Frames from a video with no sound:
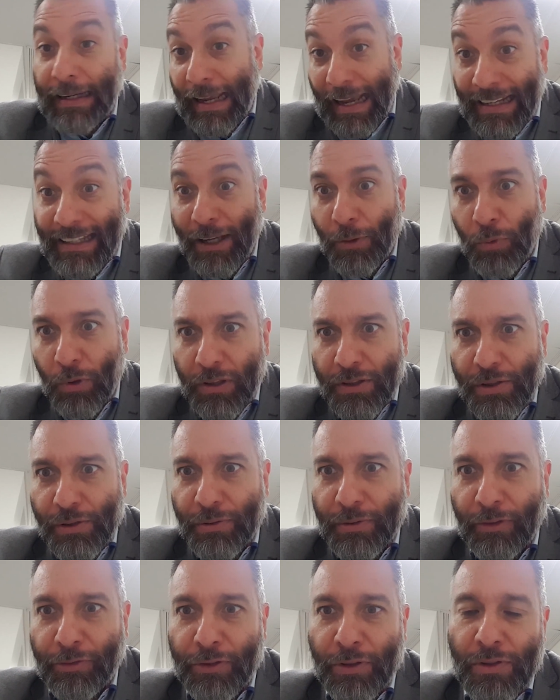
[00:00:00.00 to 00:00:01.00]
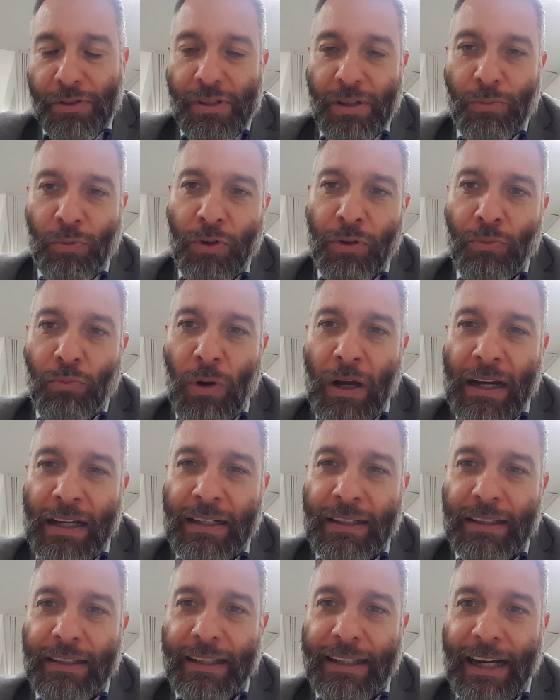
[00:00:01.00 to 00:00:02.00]
and they will do, of course. They won
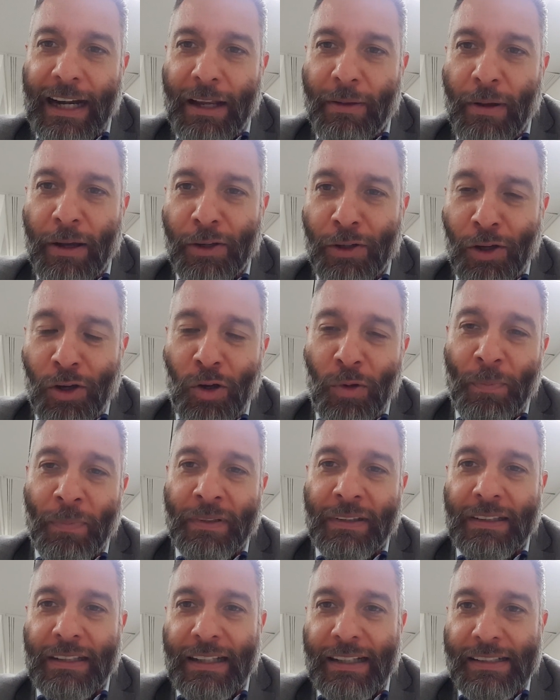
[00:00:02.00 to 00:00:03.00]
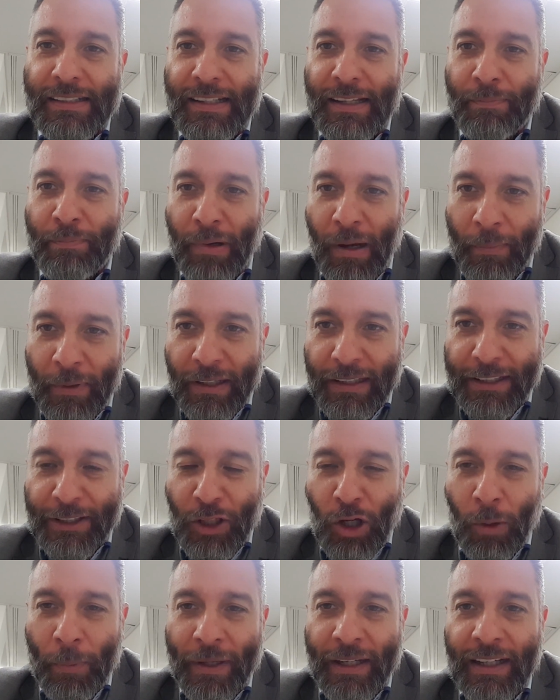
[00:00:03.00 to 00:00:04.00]
one, the Carabao Cup, and there's the Premier
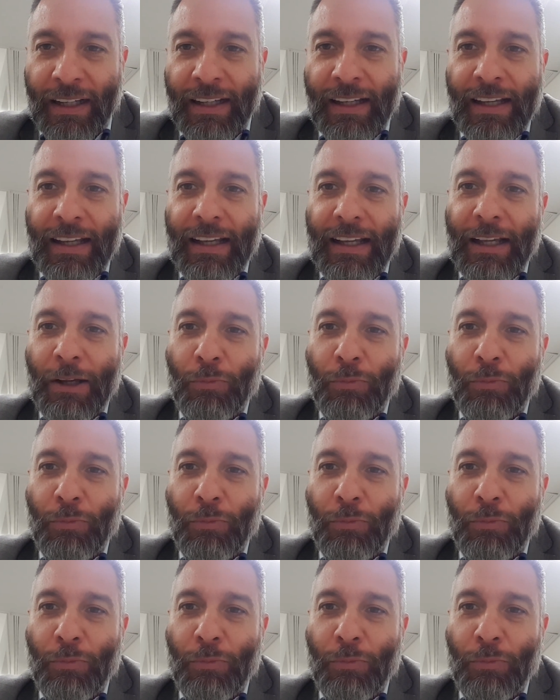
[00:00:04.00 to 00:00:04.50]
League coming.